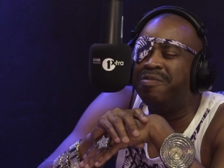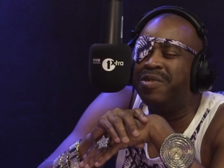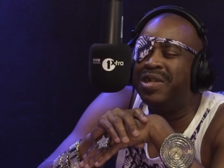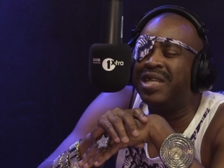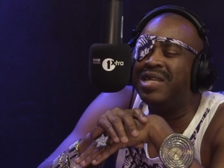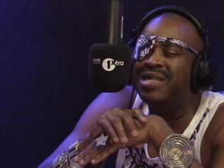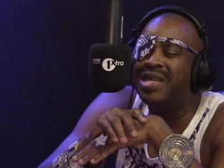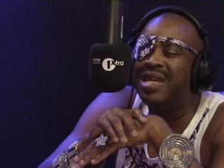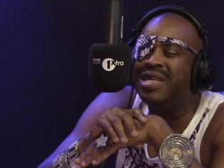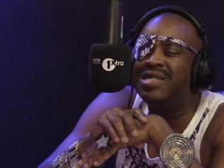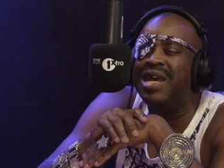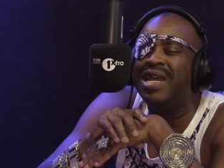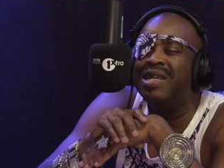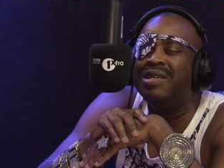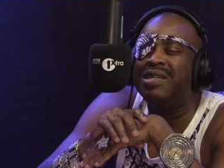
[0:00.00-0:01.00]
but they say
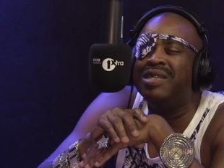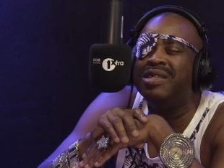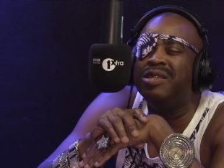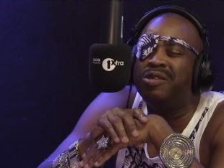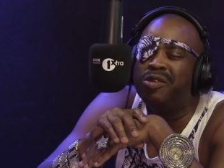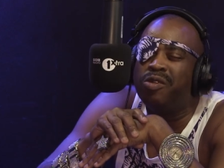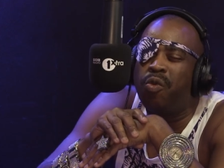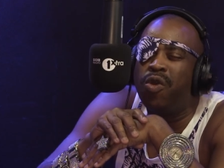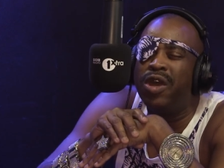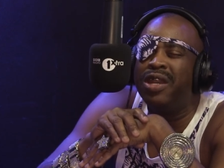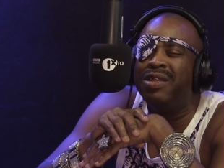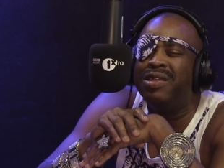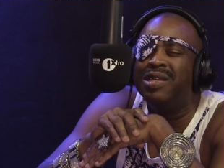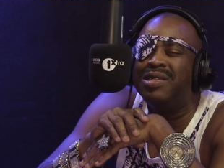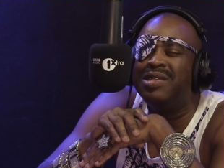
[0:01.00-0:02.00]
it's like one
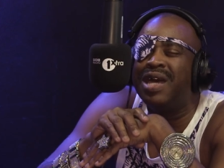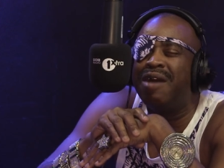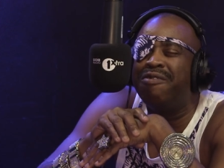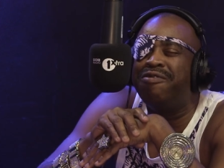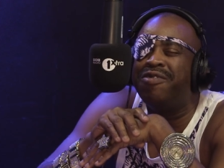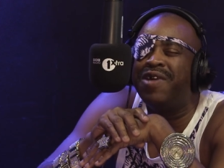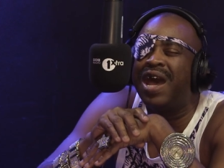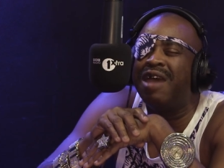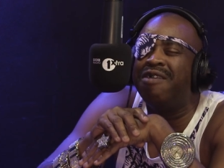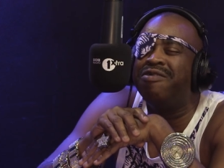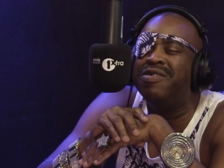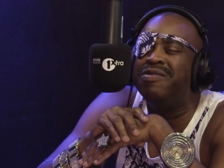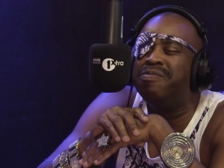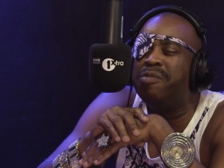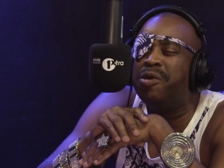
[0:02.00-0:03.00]
of the top
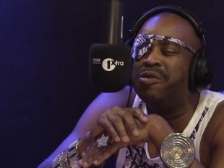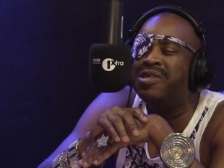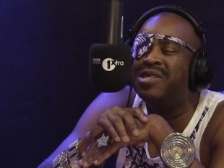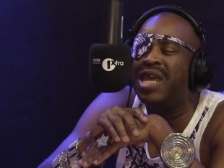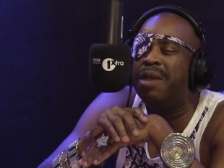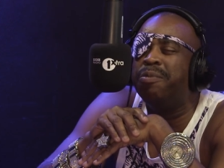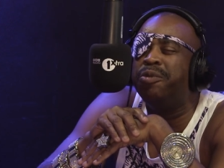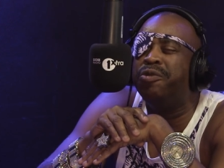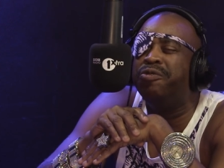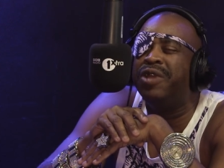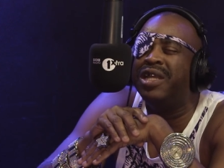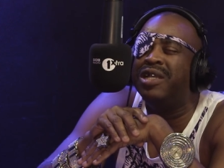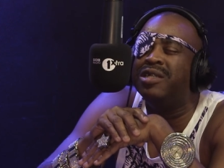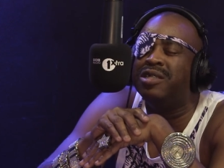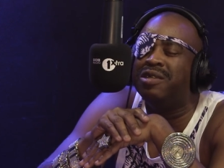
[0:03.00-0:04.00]
five most sampled
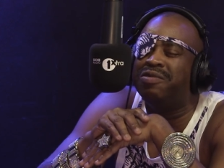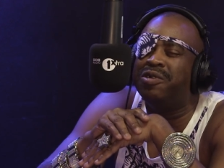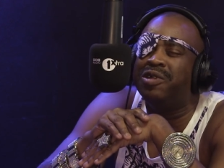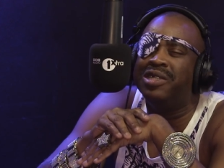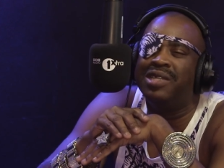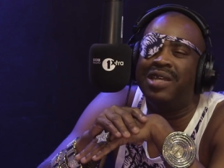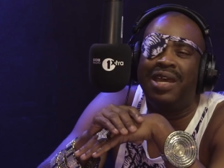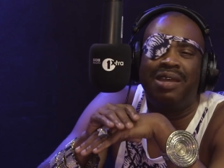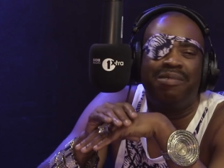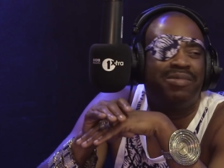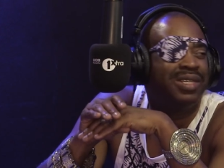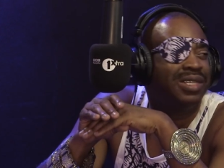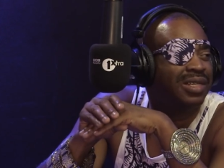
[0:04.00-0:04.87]
records of all time. That's